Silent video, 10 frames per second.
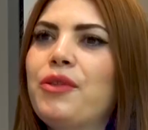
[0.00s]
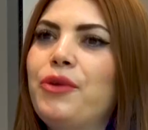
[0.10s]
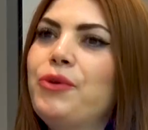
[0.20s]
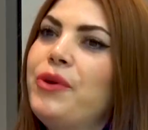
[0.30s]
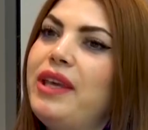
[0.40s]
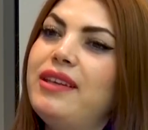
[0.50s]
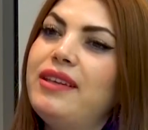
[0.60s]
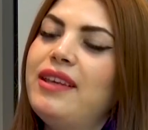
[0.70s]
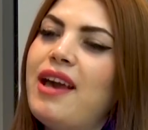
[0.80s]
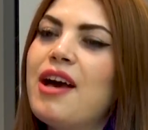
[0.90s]
The
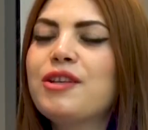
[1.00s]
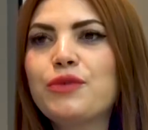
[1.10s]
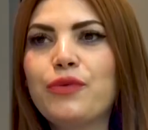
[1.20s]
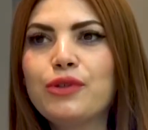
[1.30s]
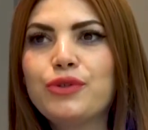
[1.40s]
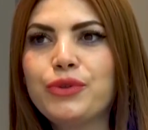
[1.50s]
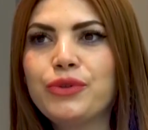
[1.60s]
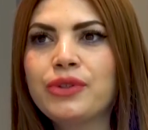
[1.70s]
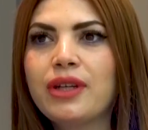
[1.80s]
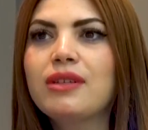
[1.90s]
UAE has for
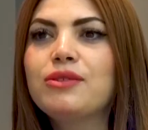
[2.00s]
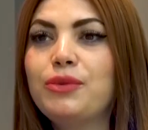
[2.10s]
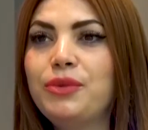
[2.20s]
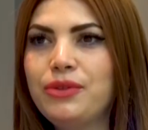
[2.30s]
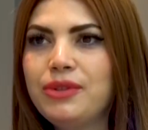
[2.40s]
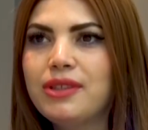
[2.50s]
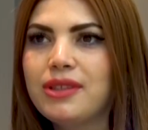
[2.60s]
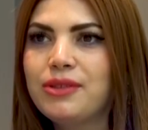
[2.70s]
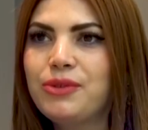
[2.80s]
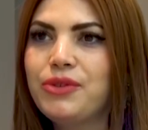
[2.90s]
sure
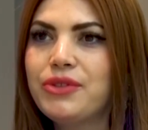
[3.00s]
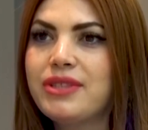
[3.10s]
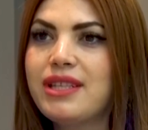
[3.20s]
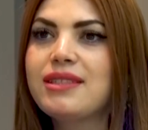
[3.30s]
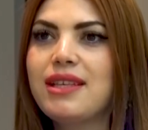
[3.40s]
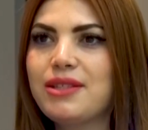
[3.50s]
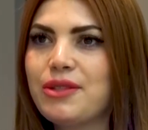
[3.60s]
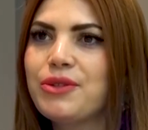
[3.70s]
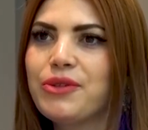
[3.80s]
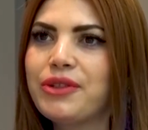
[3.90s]
contributed to your success
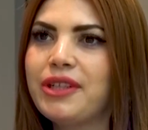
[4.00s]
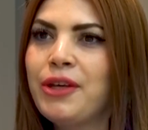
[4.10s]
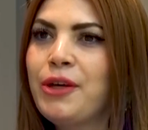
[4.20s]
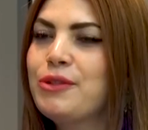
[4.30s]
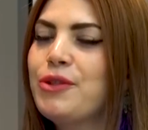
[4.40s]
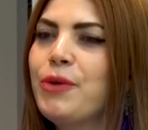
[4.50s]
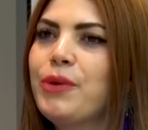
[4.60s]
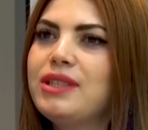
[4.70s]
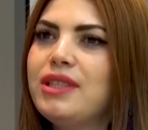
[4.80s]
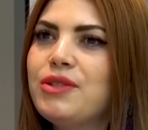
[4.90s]
story. So
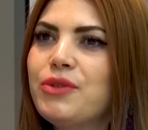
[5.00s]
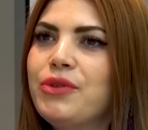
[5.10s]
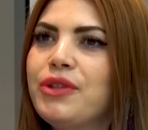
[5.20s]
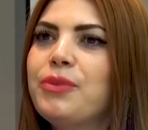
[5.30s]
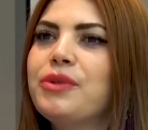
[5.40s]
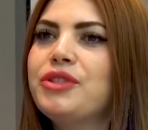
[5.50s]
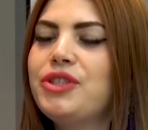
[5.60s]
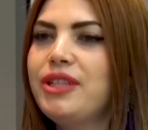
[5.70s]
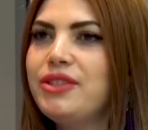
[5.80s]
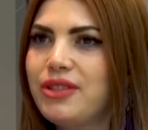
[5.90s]
what is your
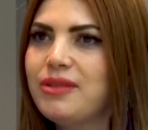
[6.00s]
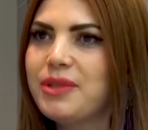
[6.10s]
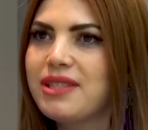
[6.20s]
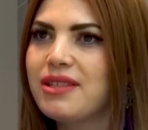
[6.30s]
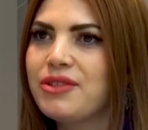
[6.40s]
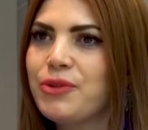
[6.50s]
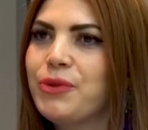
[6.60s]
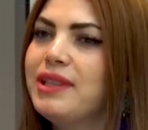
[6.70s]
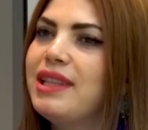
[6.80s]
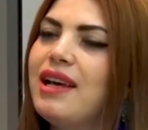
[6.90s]
appreciation message you
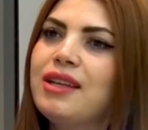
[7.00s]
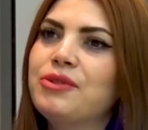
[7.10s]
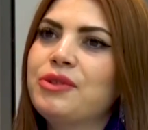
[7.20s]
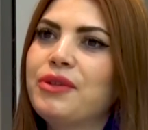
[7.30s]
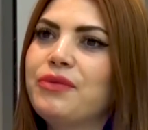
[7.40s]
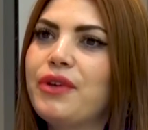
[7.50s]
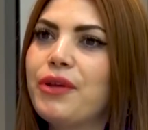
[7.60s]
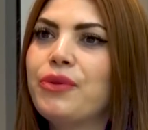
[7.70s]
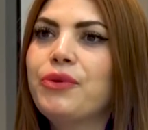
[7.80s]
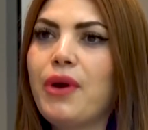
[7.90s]
would like to convey
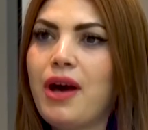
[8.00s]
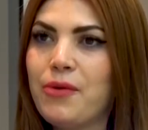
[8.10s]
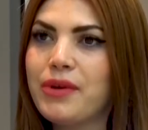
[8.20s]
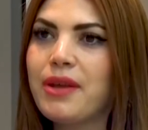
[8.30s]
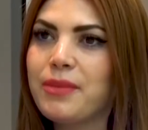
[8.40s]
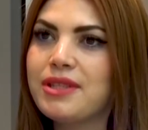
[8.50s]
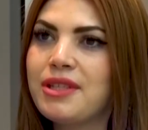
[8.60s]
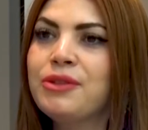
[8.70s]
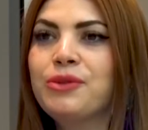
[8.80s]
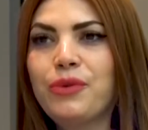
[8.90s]
through our
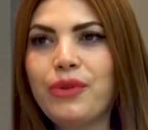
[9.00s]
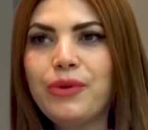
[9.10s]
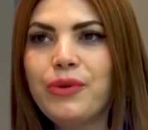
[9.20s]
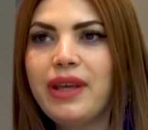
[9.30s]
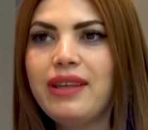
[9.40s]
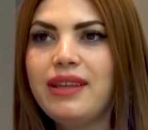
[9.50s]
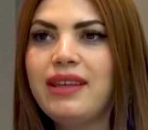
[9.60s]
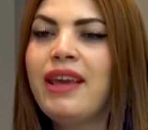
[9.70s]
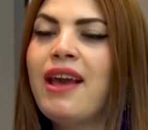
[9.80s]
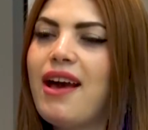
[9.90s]
episode to the UAE
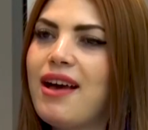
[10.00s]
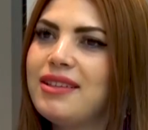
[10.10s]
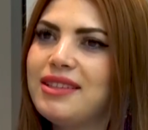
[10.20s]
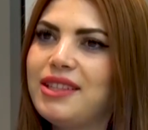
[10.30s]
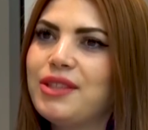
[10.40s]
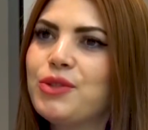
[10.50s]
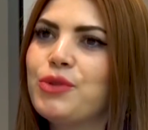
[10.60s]
and its